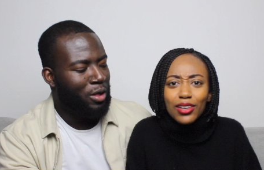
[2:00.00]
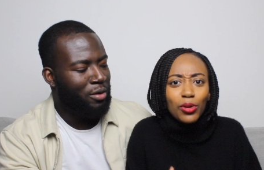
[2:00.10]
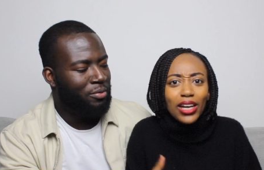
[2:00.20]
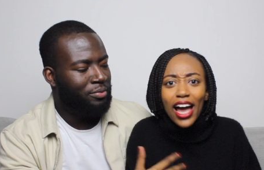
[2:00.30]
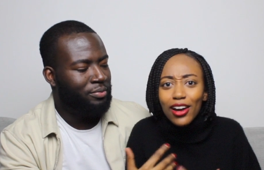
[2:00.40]

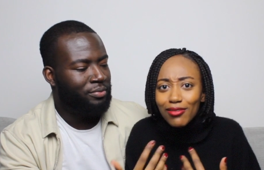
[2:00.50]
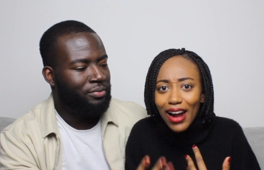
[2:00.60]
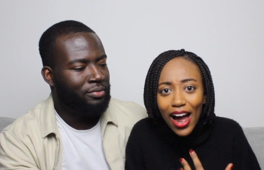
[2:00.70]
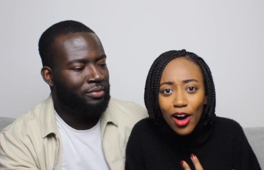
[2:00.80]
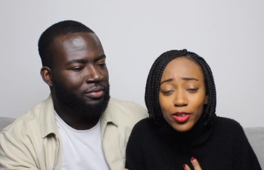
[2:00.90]
Speaker 1: didn't want to hang
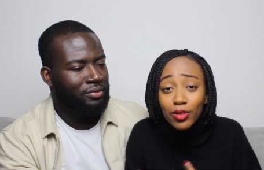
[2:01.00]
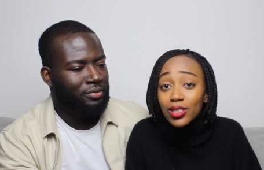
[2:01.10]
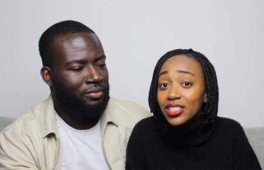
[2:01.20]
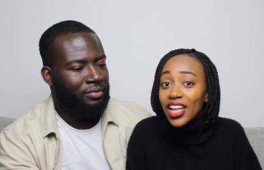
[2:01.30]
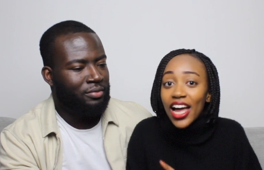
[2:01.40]
around. It
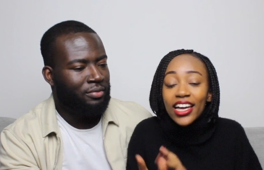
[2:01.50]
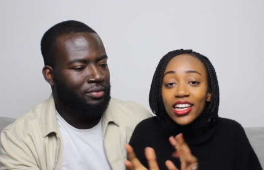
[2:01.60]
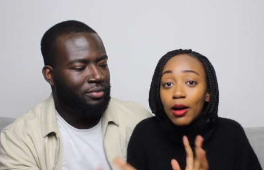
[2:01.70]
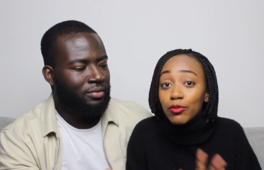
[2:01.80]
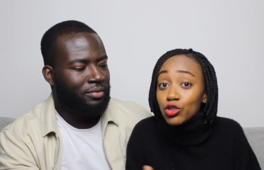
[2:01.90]
was just like,
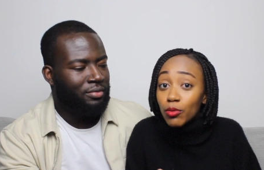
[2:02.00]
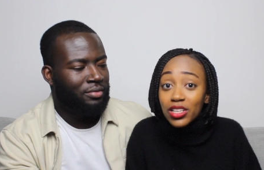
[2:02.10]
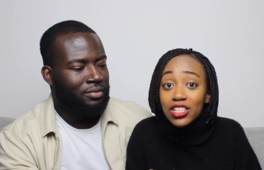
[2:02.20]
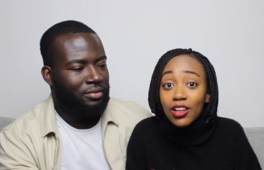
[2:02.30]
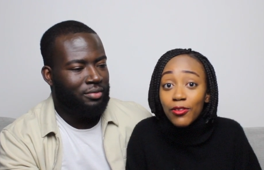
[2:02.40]
I've
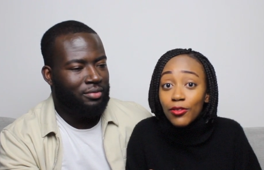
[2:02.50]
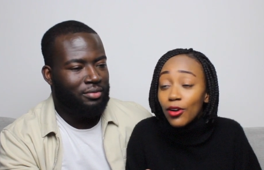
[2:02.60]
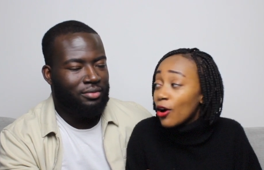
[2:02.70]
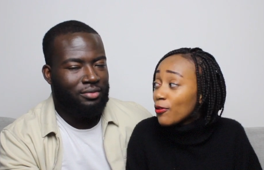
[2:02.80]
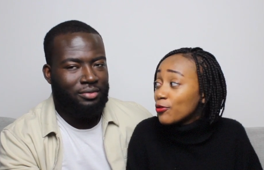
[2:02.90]
dropped this stuff
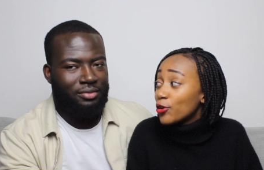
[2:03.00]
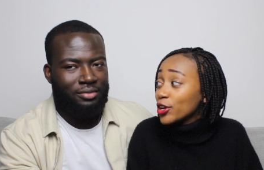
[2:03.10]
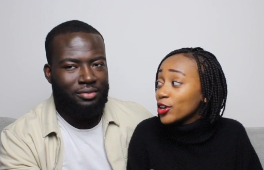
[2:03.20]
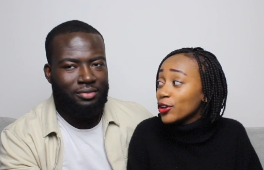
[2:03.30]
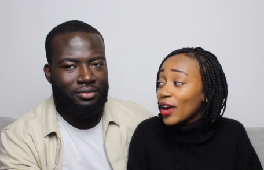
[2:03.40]
off
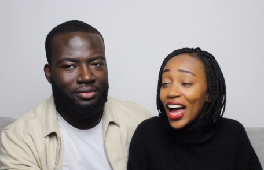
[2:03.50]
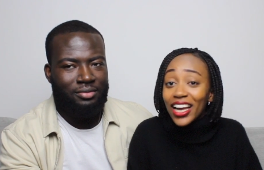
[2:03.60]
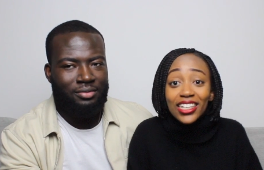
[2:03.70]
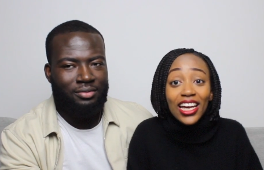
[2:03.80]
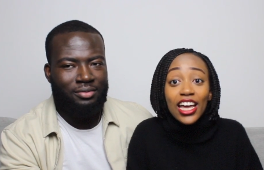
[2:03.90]
for you
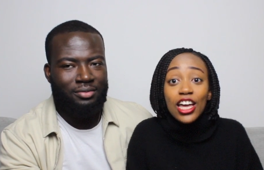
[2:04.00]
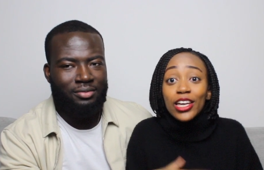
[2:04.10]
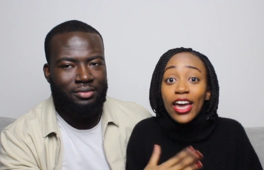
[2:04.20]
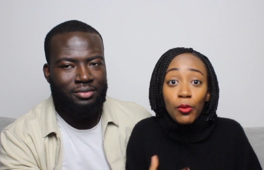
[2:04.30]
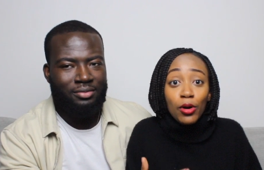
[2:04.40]
and
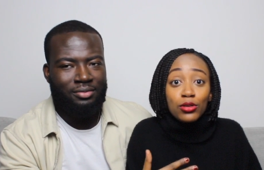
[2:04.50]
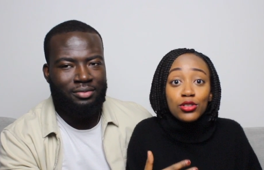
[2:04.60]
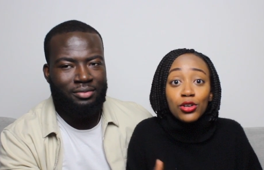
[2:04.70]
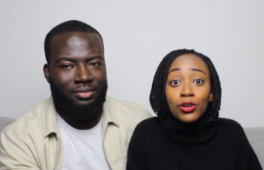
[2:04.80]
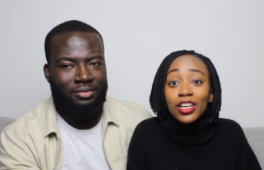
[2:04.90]
get well
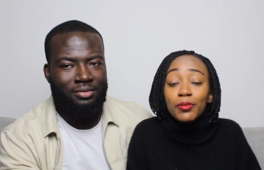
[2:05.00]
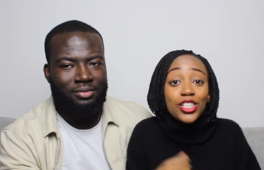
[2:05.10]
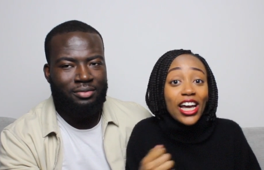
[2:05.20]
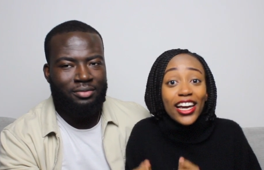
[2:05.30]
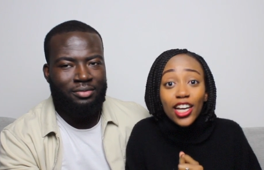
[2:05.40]
soon. He'd
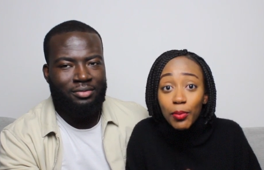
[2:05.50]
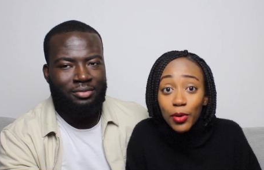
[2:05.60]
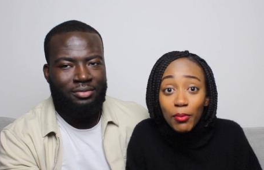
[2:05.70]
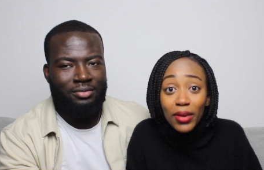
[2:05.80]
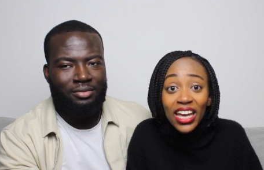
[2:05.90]
be checking
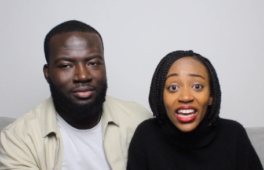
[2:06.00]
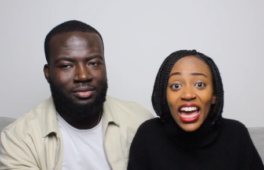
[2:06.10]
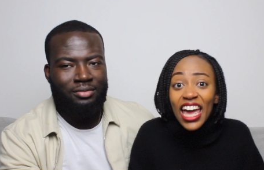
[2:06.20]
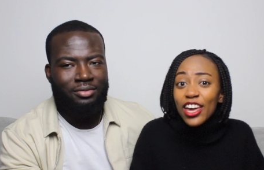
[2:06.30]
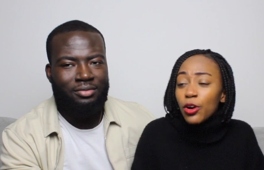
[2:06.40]
up on me.
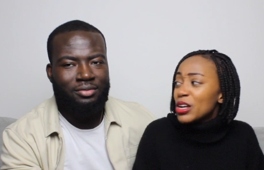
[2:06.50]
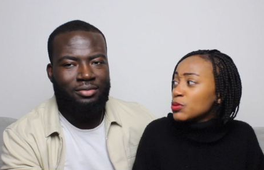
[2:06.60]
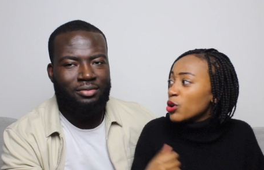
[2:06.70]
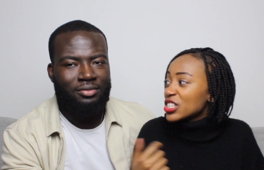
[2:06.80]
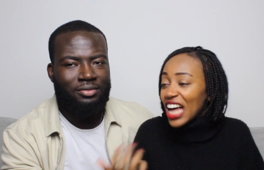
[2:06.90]
He
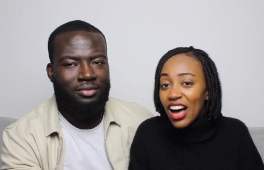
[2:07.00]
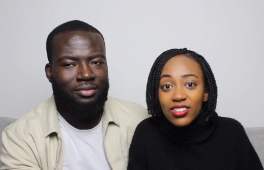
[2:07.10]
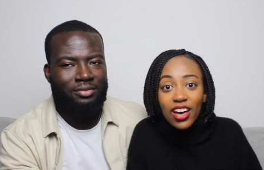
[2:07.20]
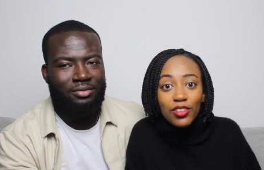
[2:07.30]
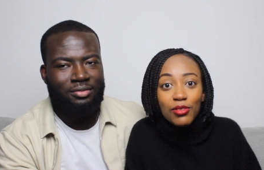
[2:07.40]
always walks on the
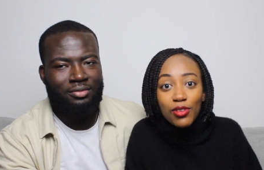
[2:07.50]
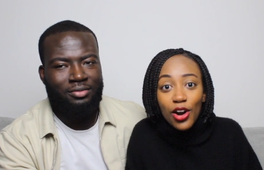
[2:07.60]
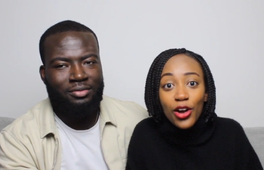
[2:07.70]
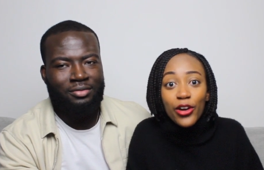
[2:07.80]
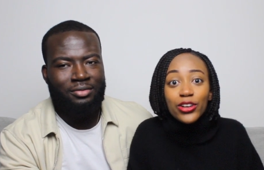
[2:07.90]
outside of the
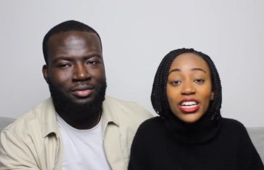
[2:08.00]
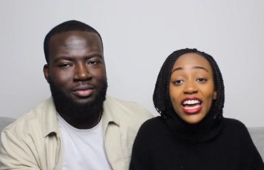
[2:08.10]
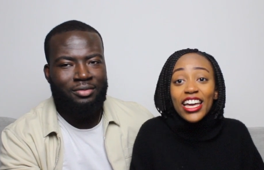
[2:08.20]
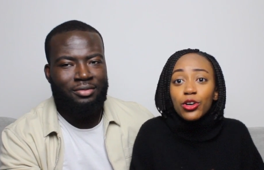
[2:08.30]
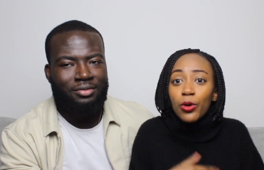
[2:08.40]
road.
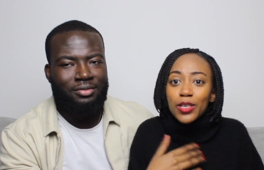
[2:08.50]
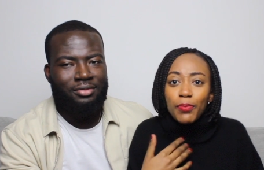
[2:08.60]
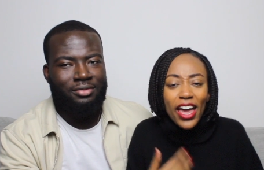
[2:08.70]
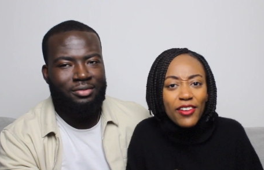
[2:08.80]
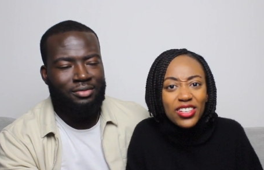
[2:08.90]
He'd always
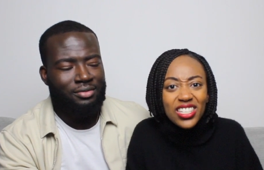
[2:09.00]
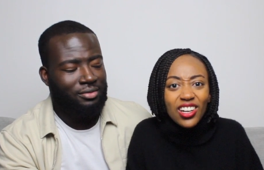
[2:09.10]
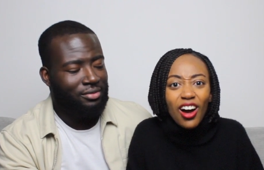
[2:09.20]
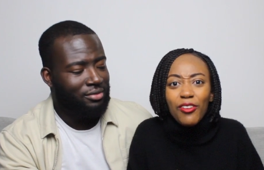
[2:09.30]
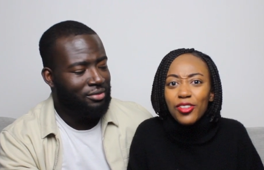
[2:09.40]
pay for
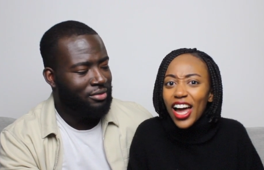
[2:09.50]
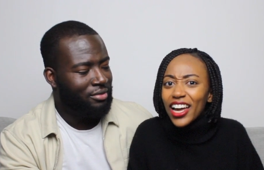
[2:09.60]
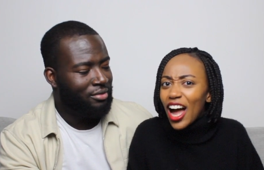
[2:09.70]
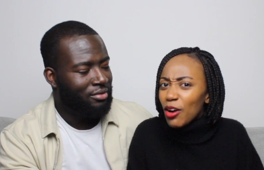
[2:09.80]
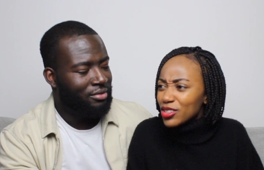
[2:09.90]
stuff.
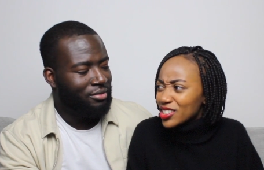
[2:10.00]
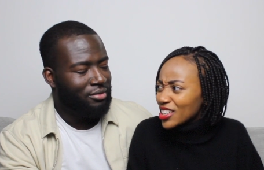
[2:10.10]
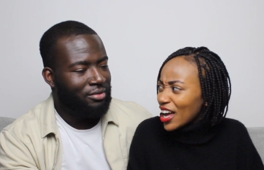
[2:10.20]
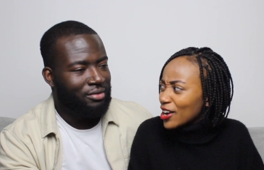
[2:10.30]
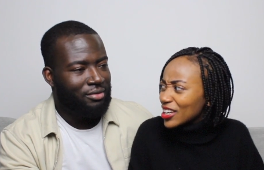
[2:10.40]
Like I was
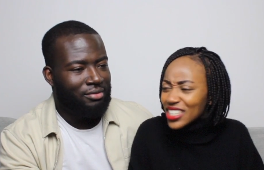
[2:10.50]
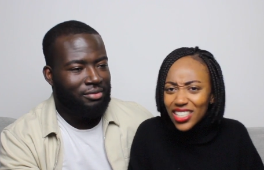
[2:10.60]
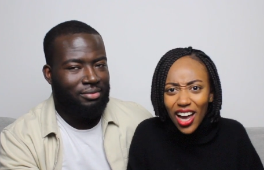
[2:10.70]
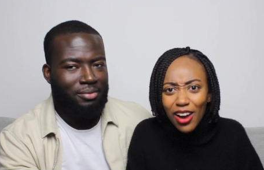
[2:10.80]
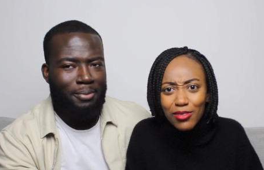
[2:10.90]
just like, is
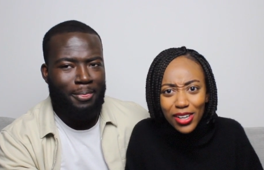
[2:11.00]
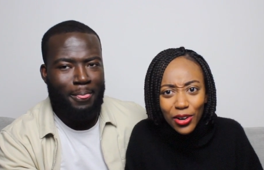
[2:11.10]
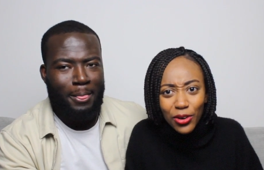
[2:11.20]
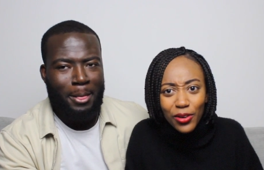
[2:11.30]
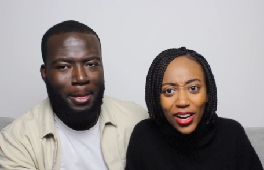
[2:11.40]
this guy
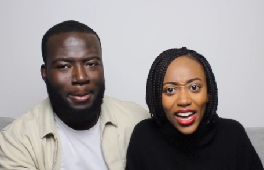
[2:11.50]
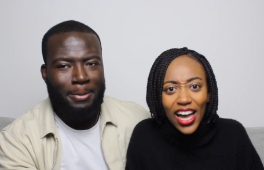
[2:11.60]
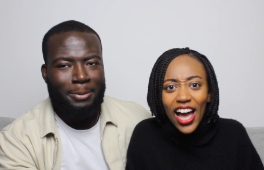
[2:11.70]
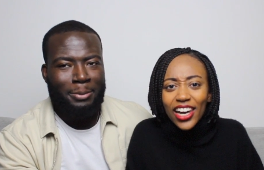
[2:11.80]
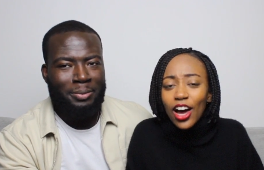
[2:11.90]
real?
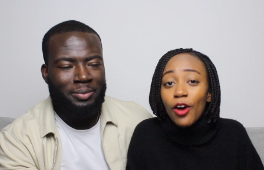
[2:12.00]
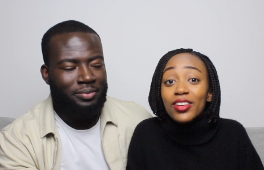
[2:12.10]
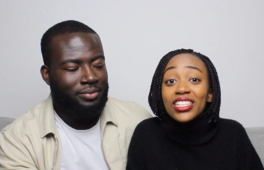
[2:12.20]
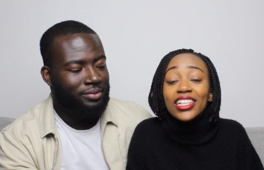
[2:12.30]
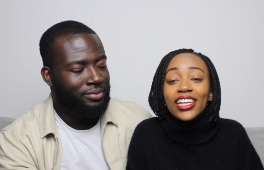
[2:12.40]
And
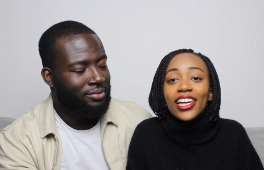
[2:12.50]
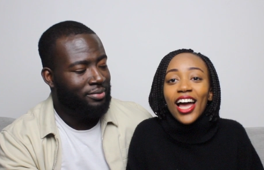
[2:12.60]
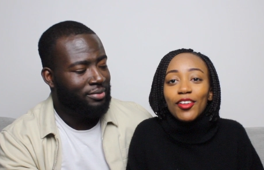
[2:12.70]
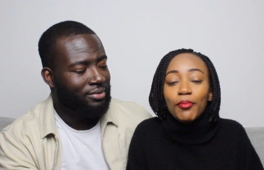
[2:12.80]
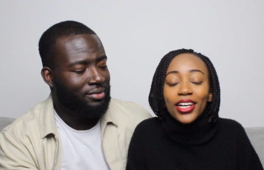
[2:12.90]
obviously
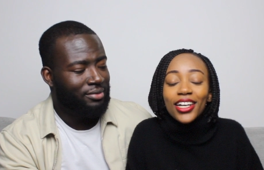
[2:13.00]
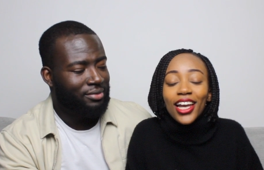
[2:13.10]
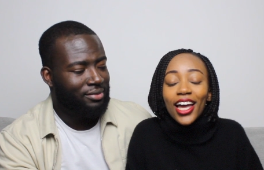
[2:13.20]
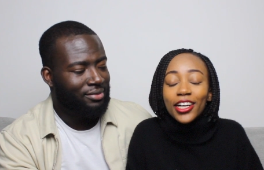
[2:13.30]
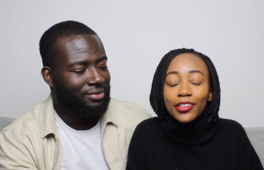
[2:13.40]
having been
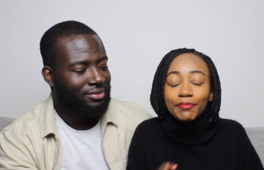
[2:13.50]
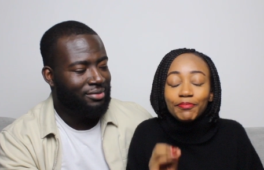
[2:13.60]
in like,